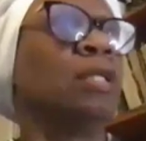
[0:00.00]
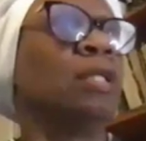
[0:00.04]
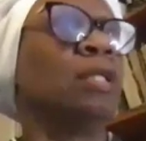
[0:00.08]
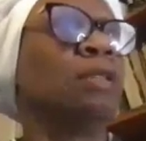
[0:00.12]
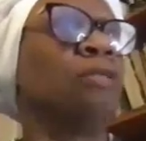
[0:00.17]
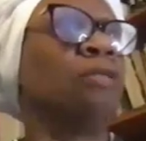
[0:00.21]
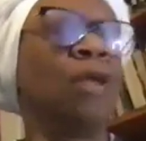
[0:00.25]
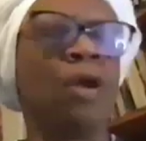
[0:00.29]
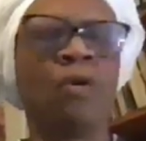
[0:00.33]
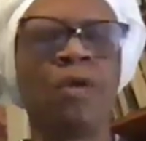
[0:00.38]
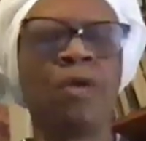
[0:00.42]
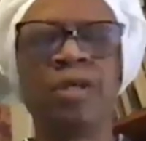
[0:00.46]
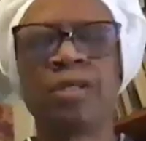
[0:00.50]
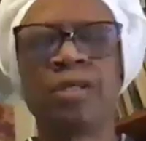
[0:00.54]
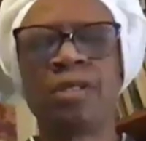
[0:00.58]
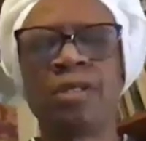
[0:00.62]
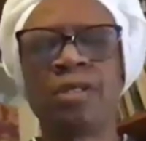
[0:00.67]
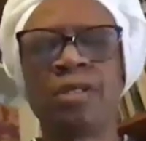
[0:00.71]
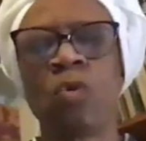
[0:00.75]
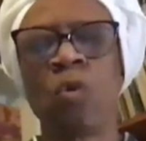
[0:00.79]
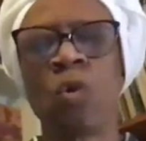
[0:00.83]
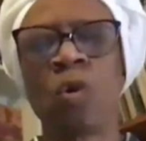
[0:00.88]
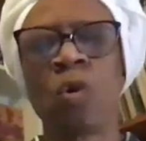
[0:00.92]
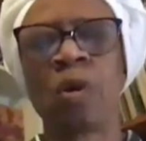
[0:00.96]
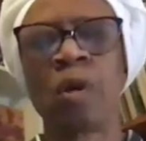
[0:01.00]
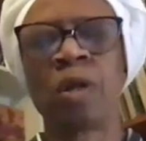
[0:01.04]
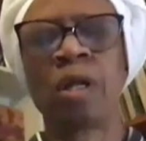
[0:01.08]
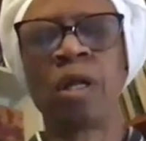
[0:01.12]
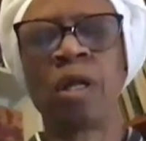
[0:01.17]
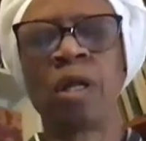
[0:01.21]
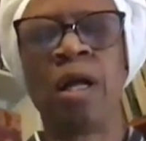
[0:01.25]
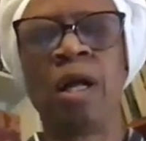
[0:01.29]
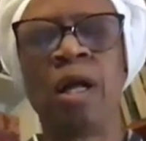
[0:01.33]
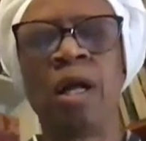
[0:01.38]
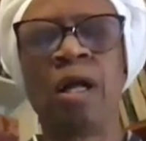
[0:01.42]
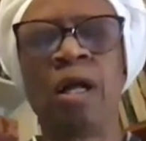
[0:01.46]
there is the work
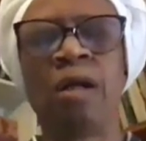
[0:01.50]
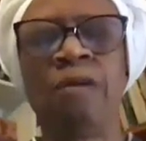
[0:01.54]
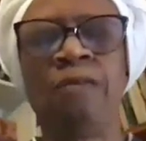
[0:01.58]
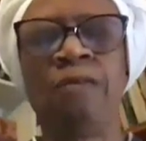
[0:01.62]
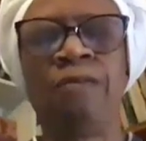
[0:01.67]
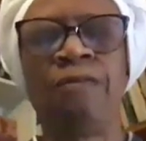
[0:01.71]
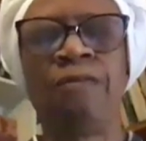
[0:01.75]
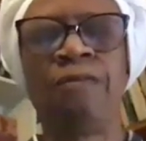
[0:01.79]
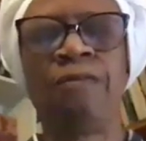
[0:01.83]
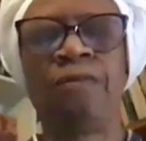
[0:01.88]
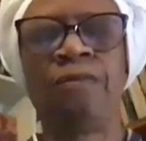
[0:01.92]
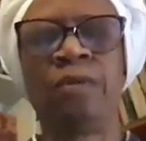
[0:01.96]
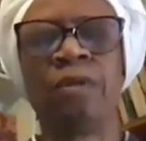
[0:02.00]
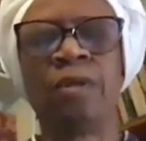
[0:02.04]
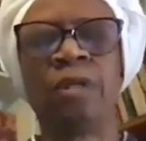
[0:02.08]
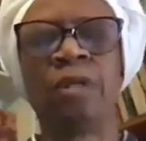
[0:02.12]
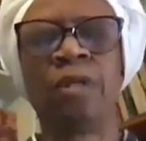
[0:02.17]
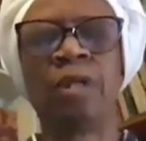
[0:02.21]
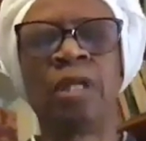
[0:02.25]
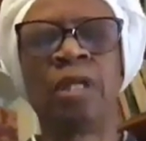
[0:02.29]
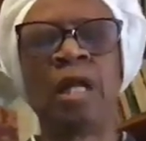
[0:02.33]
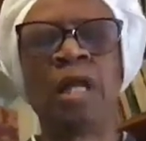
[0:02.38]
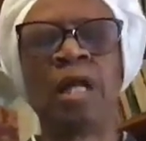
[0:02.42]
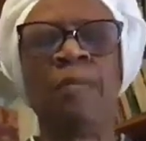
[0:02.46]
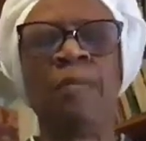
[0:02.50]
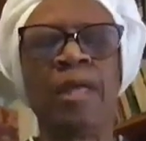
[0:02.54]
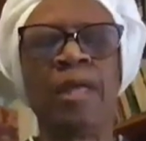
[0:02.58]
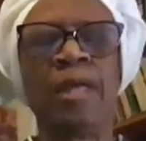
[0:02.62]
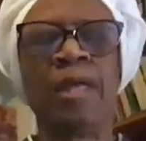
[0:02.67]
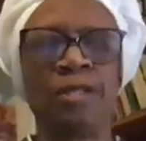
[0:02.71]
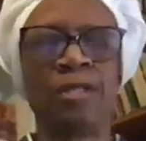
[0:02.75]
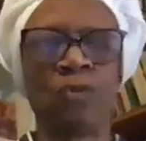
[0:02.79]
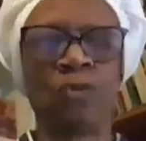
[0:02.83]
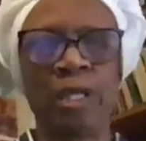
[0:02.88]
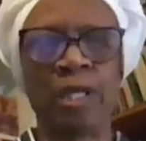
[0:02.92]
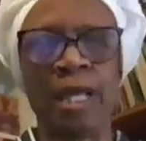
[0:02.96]
of coming
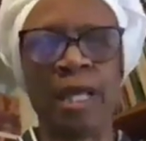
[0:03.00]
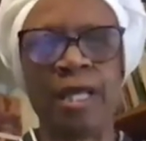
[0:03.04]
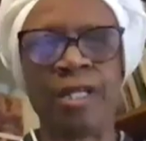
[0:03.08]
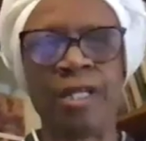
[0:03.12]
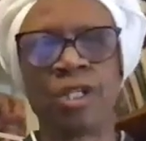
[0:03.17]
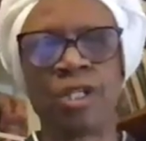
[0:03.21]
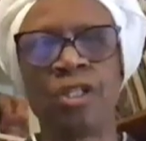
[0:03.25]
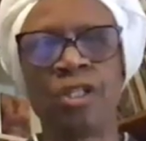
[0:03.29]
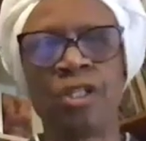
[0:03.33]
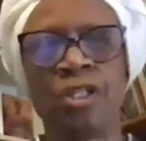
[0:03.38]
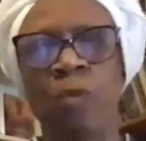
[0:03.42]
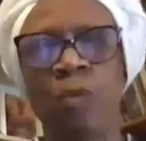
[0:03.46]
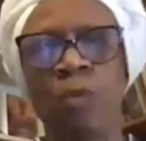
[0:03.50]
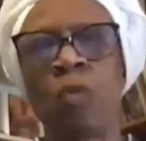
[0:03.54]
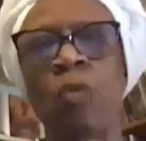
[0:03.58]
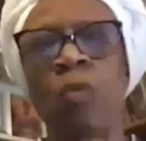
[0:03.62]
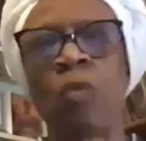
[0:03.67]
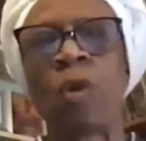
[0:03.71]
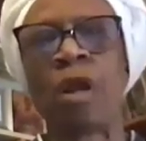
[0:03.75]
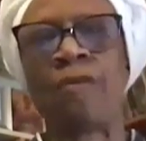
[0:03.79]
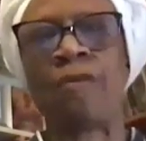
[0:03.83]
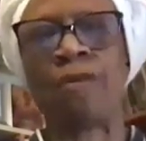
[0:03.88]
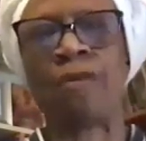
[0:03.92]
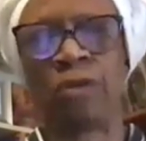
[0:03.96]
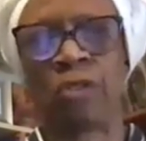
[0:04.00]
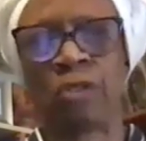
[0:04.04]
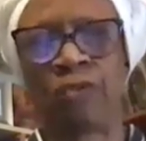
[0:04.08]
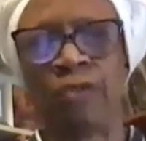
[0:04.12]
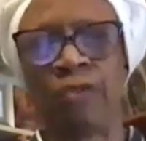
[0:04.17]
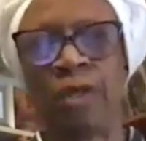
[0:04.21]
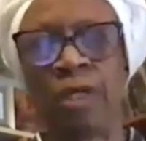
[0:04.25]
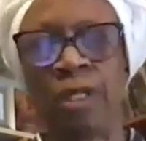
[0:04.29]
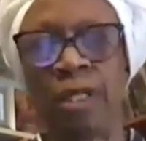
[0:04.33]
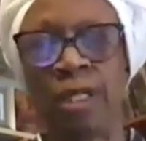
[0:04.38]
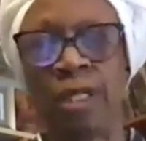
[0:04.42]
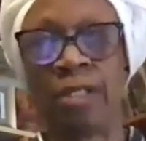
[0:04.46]
into relationship with whatever those
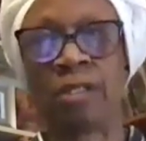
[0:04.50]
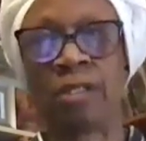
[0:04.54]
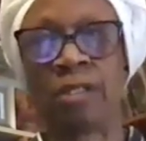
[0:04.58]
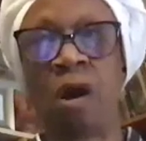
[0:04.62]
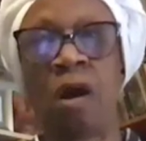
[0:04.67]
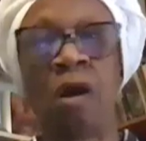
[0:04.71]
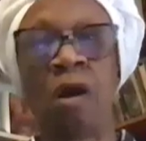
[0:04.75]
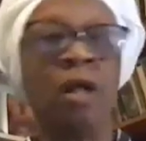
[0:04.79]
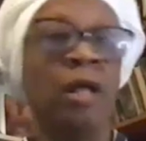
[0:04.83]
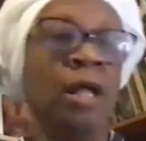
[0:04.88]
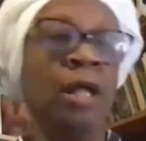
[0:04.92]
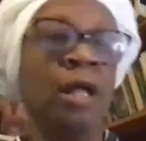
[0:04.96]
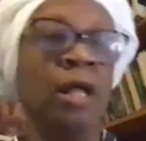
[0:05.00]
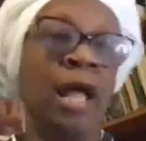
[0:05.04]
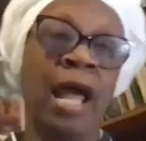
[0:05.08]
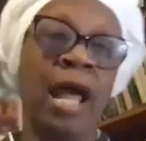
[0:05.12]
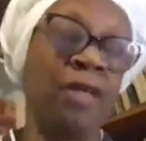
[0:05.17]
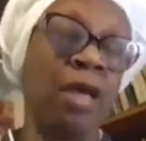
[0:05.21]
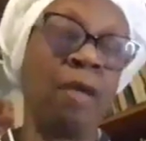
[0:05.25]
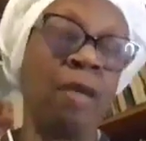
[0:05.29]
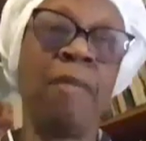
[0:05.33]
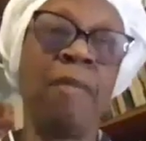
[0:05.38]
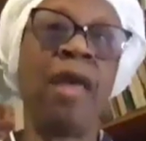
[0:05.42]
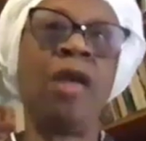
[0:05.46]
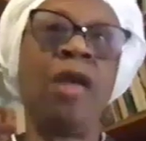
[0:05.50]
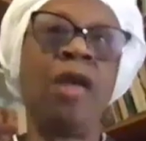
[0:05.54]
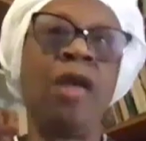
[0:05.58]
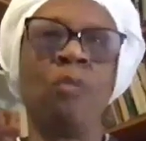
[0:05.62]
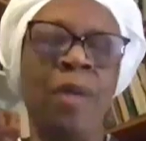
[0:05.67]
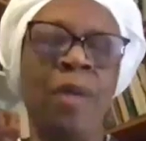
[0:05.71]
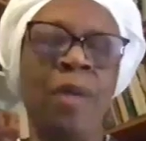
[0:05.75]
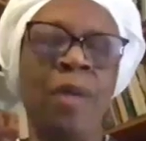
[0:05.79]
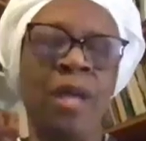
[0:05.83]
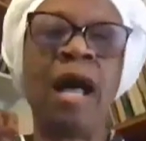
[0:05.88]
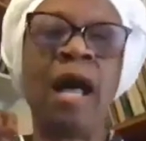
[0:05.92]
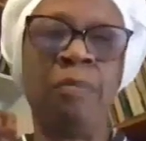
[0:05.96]
feelings are. And they may or
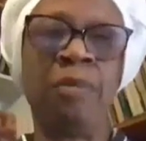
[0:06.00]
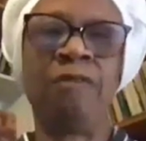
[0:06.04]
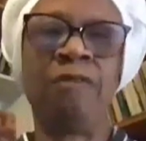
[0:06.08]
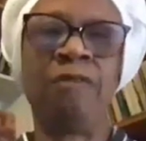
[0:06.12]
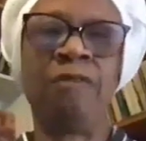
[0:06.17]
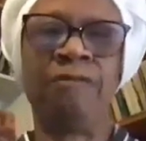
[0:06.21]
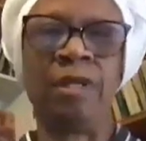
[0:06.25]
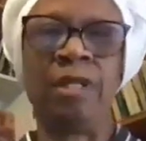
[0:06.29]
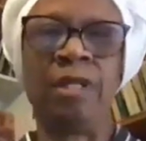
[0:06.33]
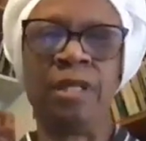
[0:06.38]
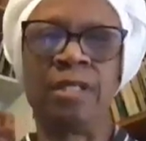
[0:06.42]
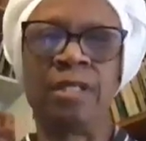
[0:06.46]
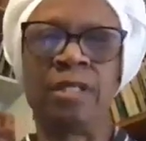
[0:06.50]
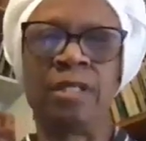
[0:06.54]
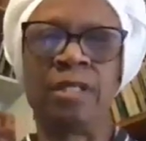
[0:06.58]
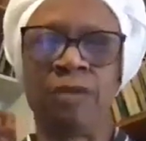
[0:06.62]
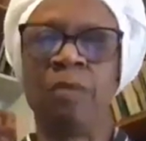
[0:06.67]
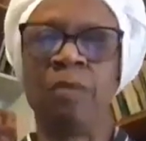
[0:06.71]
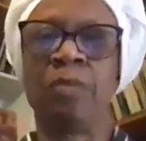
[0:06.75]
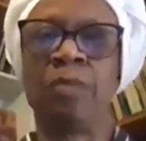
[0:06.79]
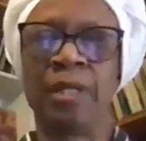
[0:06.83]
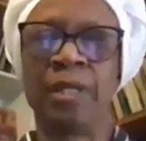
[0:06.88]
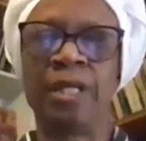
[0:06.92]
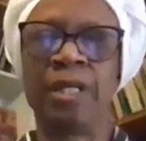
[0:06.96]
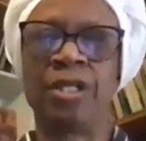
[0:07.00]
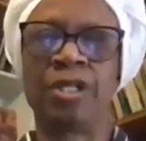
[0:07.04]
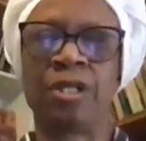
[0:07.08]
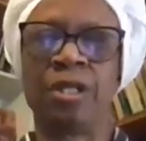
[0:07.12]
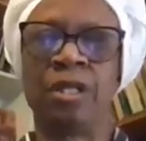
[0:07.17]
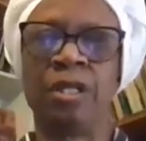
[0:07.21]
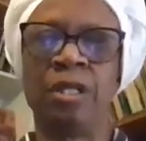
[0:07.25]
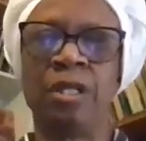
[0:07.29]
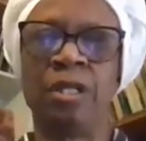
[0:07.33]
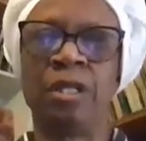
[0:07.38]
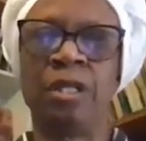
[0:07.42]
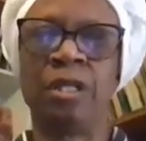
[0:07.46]
may not be feelings of
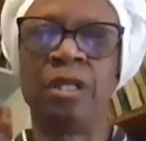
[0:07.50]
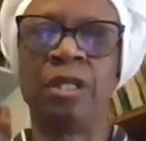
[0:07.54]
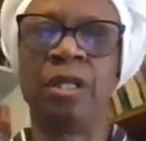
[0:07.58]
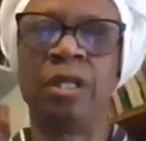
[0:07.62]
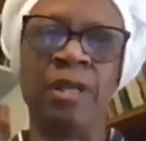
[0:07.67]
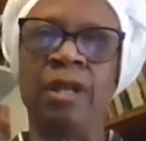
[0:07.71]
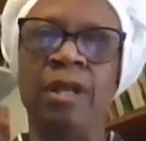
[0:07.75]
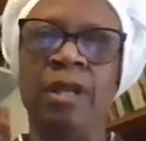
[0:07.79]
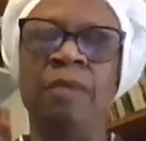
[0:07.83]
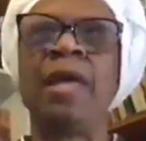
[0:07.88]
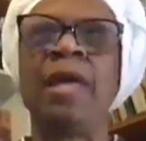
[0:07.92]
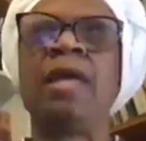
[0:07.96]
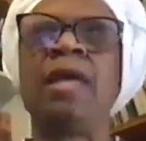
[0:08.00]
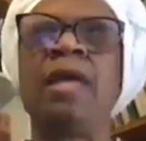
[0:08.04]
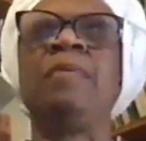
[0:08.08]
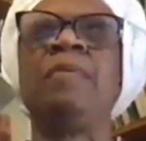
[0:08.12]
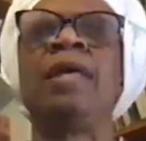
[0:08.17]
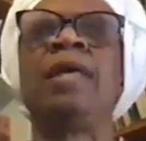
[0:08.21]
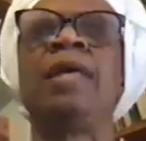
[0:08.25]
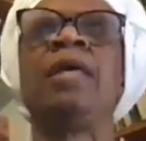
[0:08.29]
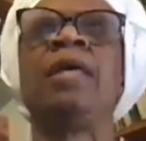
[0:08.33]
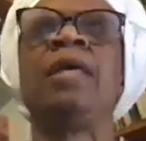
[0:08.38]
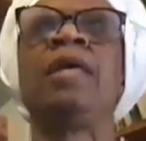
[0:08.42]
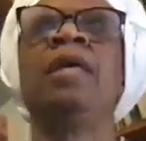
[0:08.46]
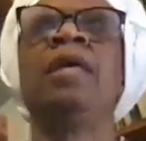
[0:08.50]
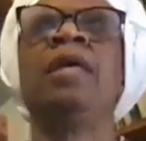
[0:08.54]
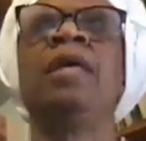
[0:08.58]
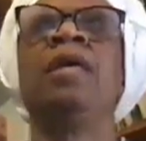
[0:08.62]
completion, meaning that it may be